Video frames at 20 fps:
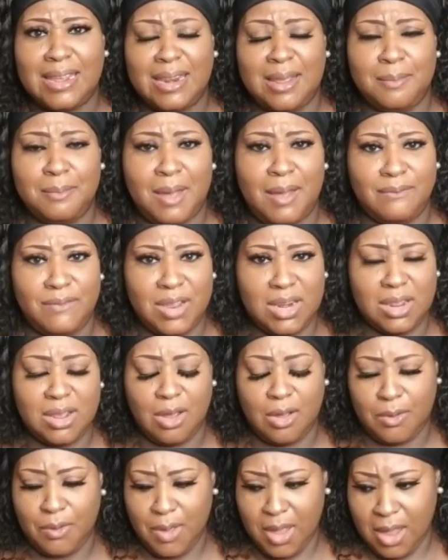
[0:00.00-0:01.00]
in my
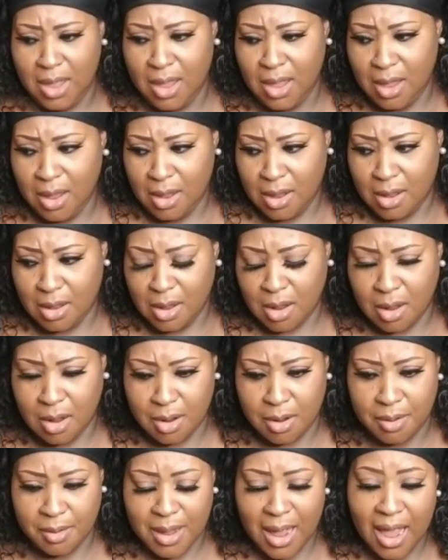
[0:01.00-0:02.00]
video,
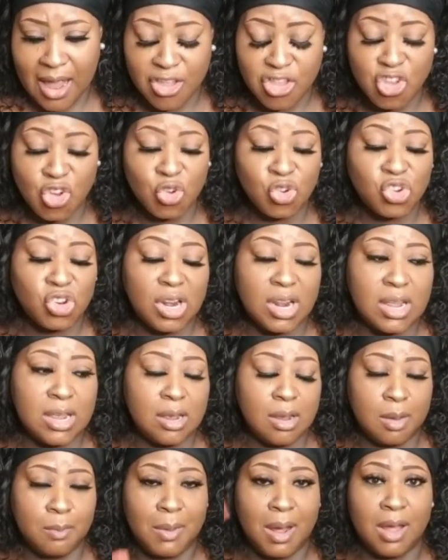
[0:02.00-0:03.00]

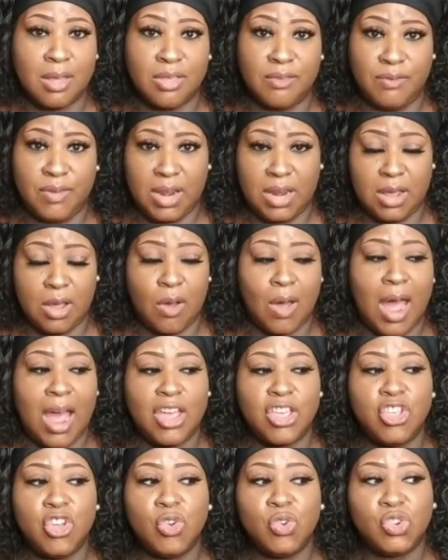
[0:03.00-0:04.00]
in my other video, I
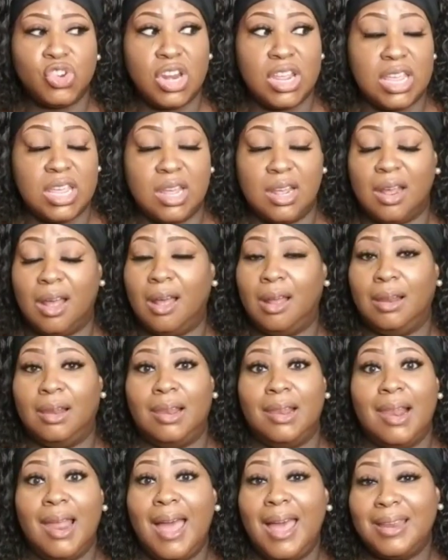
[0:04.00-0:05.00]
usually get a
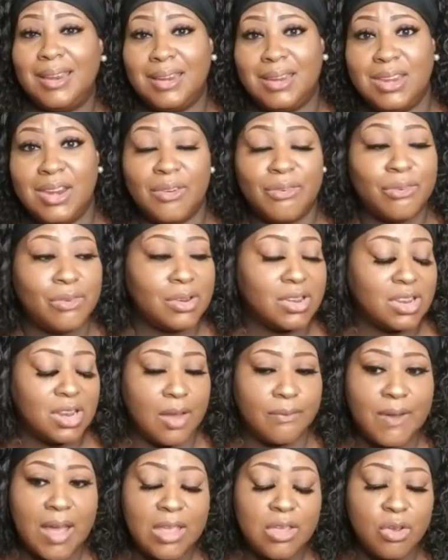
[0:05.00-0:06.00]
lot of different
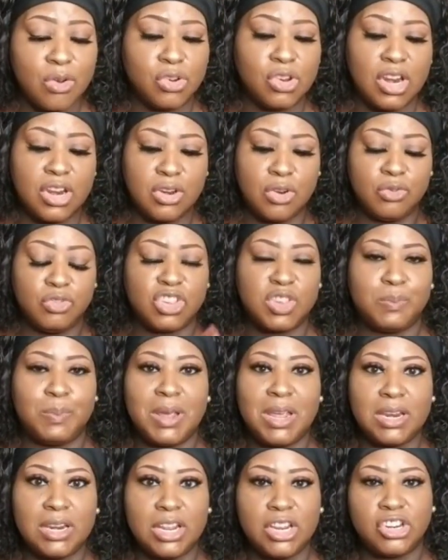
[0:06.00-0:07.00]
stuff. I usually do
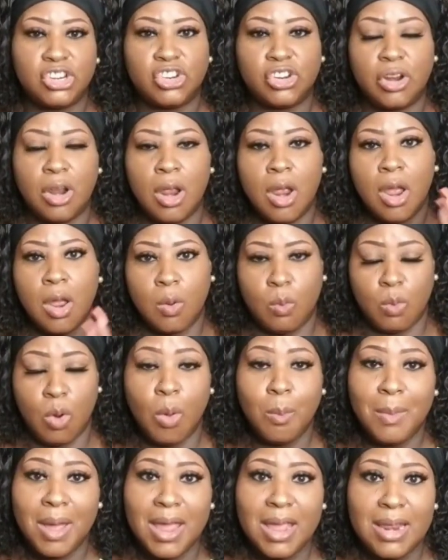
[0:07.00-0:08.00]
spinach,
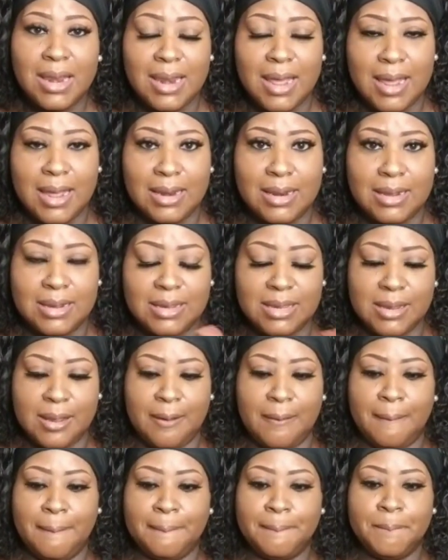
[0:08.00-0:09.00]
romaine lettuce,
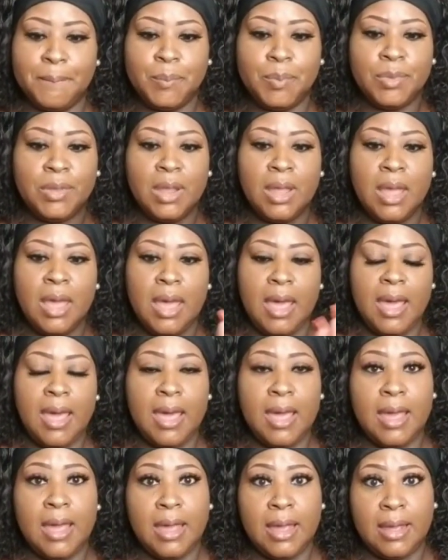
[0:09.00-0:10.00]

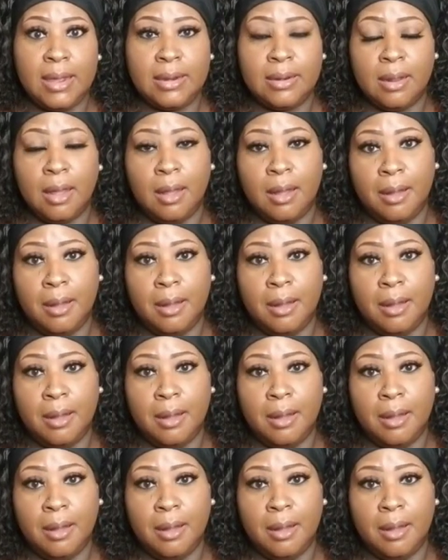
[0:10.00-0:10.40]
and